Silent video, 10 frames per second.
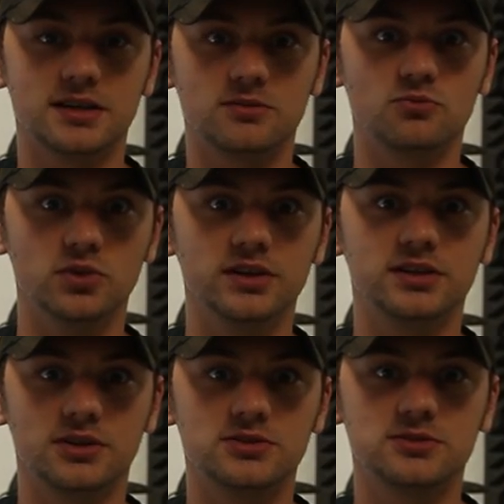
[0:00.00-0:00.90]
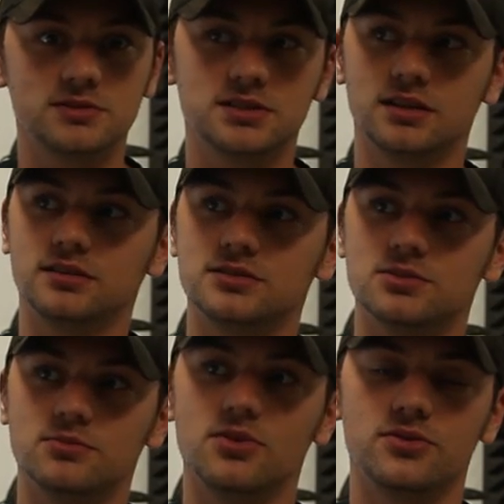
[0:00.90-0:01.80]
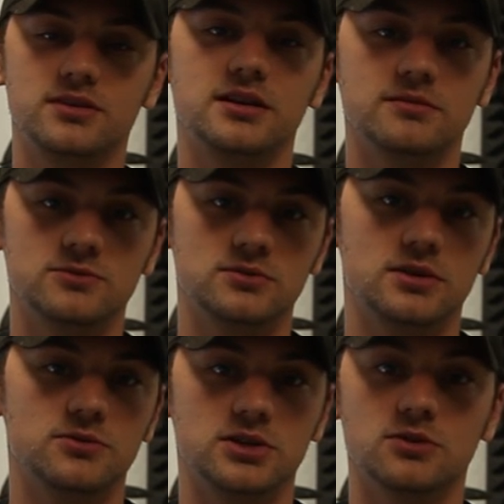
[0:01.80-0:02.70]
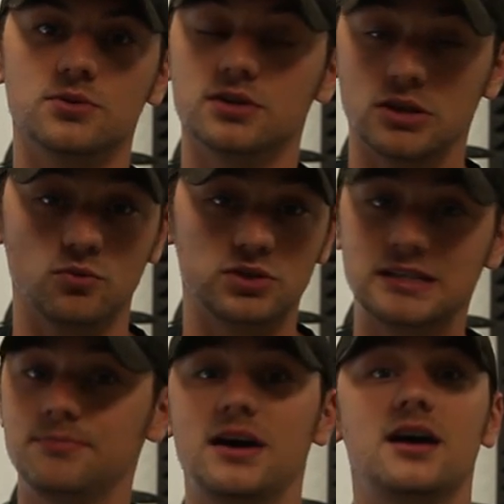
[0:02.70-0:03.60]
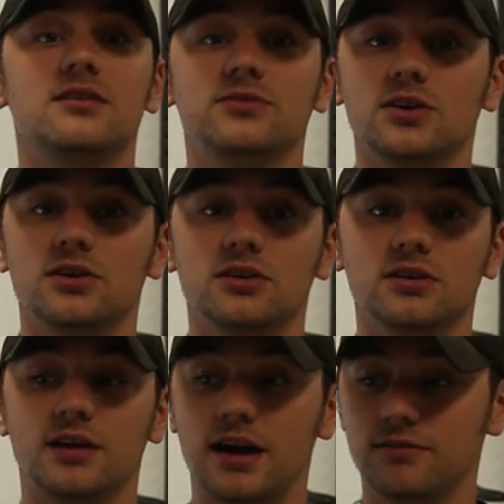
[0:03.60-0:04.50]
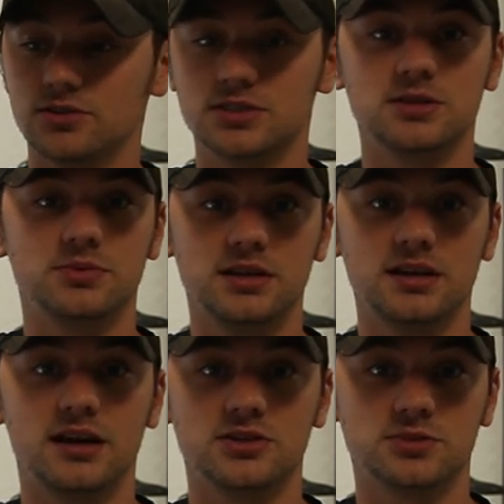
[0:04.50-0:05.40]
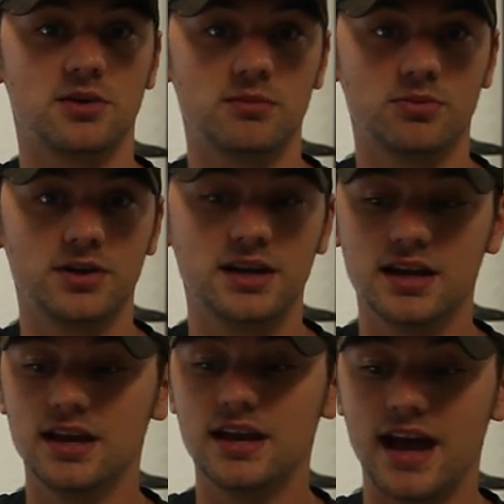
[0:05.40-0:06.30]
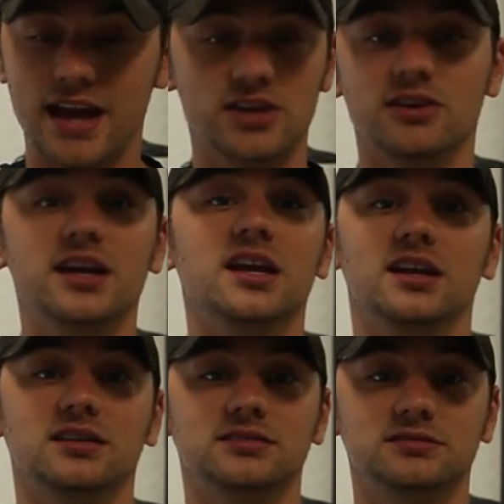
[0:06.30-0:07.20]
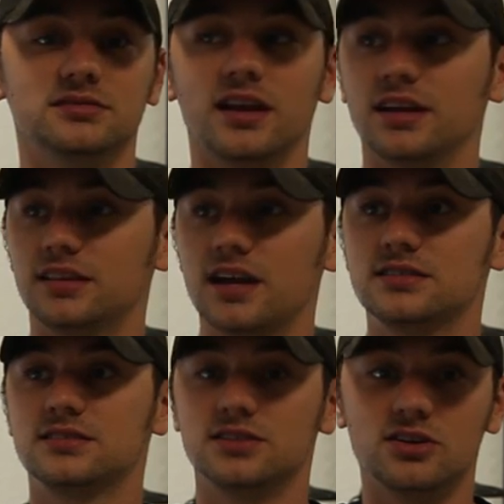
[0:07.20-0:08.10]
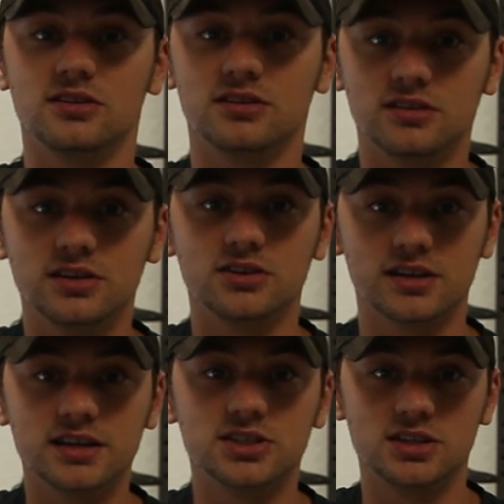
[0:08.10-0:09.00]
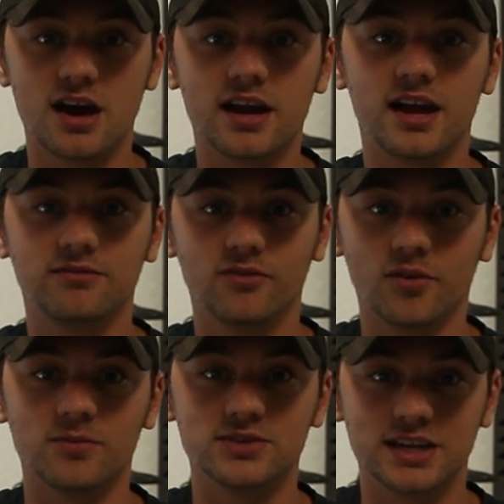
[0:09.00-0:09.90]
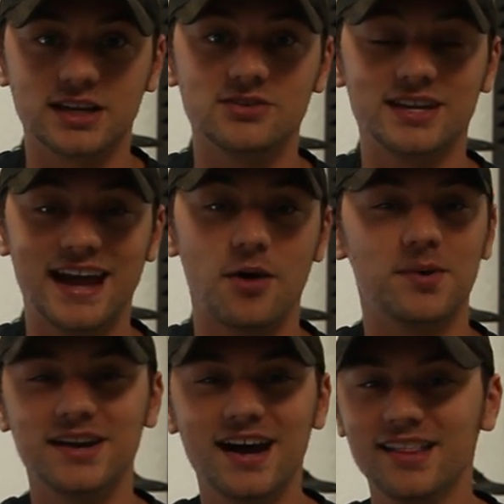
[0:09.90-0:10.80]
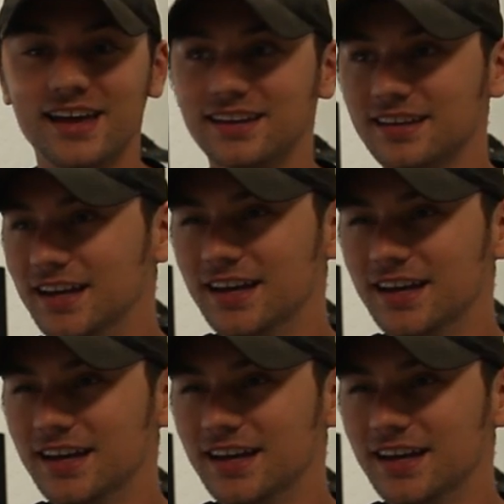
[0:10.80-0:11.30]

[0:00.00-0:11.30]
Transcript: like really close to each other, so both teams, it, you were you step out of your out of your C P, out of your spawn point, and, you were in and you're in it. Like that's you're you're getting shot at from the second you get out, but not like